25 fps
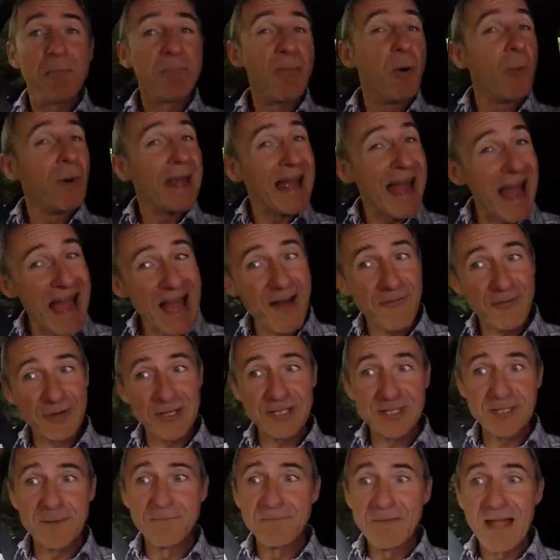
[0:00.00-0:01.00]
but we
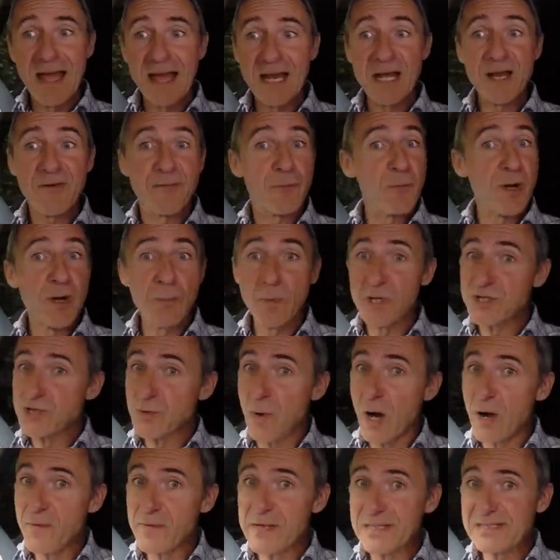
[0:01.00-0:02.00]
haven't, and if we were
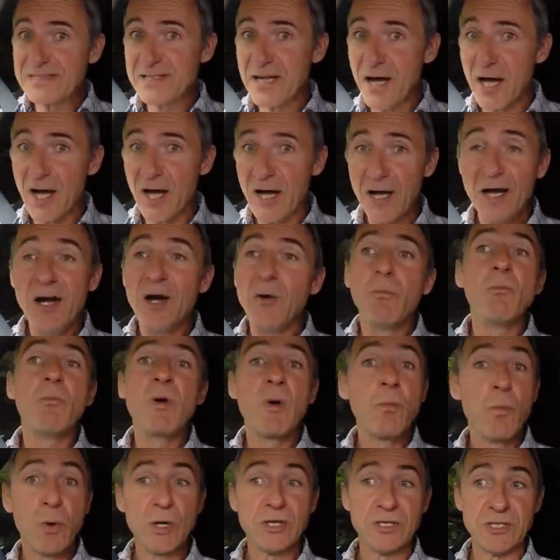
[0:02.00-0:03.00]
to own this car,
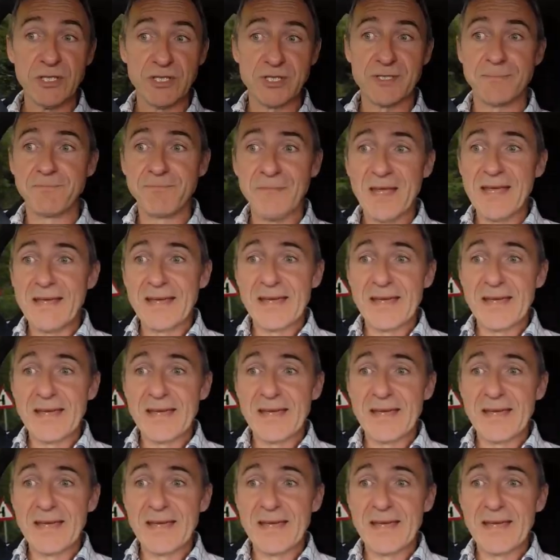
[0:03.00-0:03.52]
we wouldn't.